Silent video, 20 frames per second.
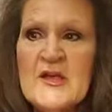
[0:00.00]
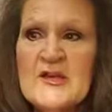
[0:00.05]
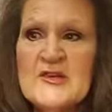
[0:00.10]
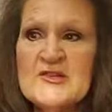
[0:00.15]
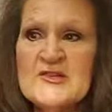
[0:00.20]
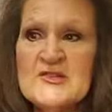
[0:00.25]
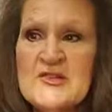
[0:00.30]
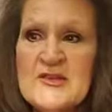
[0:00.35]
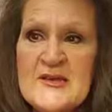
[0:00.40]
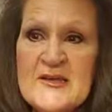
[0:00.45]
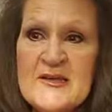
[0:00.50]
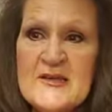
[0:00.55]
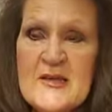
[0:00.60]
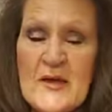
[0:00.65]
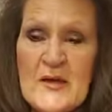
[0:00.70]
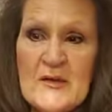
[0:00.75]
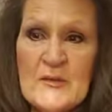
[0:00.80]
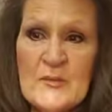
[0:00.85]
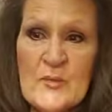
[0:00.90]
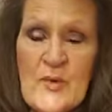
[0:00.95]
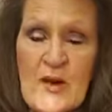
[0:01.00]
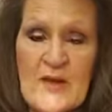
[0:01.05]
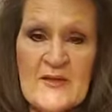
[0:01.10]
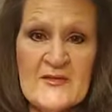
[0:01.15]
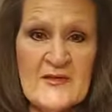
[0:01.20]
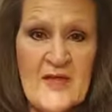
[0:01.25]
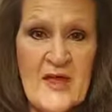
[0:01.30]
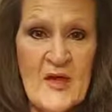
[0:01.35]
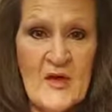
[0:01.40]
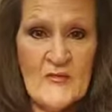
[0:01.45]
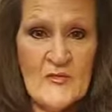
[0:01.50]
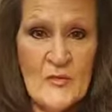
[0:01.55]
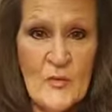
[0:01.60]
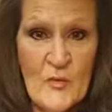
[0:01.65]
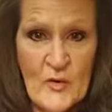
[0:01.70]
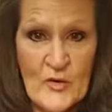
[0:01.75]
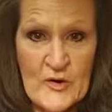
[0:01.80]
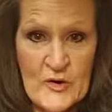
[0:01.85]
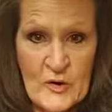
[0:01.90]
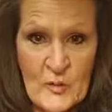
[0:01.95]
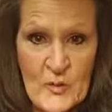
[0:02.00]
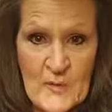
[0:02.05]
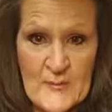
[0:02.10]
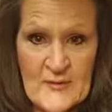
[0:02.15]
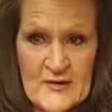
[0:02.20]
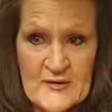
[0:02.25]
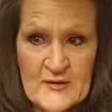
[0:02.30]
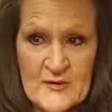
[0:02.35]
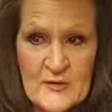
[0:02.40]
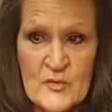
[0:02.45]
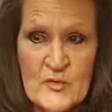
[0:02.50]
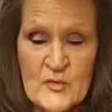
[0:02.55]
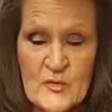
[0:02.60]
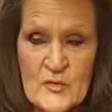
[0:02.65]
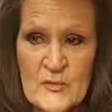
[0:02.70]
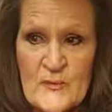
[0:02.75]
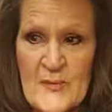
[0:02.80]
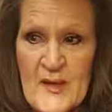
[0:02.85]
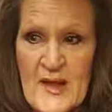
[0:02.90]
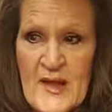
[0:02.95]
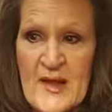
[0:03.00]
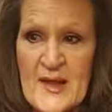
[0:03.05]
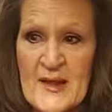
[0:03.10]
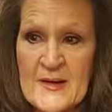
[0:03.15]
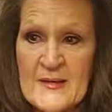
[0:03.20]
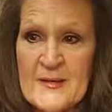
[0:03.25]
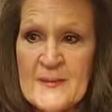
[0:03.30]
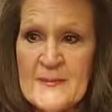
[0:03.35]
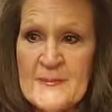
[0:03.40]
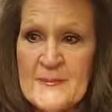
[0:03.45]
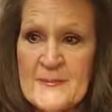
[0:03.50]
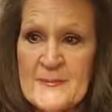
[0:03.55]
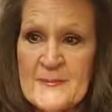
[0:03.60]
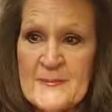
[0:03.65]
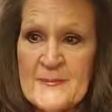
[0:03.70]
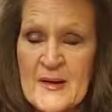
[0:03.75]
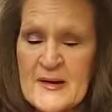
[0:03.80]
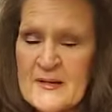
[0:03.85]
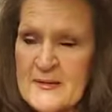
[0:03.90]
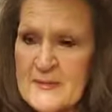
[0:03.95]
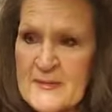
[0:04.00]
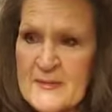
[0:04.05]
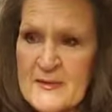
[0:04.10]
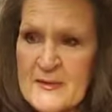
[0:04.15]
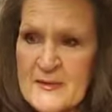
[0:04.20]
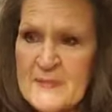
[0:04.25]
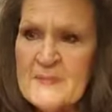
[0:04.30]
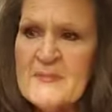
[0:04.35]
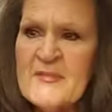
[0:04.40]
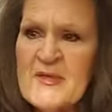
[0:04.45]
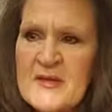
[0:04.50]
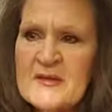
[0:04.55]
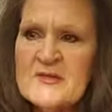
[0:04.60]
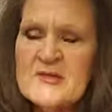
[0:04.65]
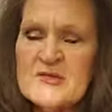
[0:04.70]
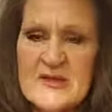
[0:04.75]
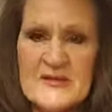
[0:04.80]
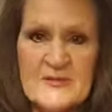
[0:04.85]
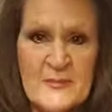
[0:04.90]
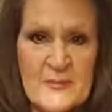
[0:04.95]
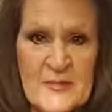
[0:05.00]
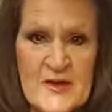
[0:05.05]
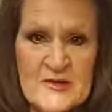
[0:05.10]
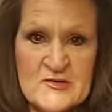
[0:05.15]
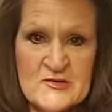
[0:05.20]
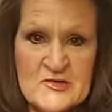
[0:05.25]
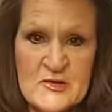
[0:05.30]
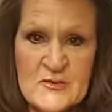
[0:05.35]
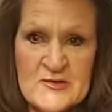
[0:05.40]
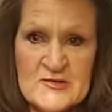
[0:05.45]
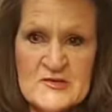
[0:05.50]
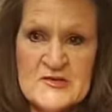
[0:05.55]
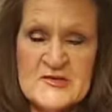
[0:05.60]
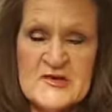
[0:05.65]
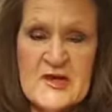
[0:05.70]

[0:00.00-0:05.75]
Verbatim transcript: she runs Alpha Warrior Women group, and I'm, I'm, thinking she has a page too, but she's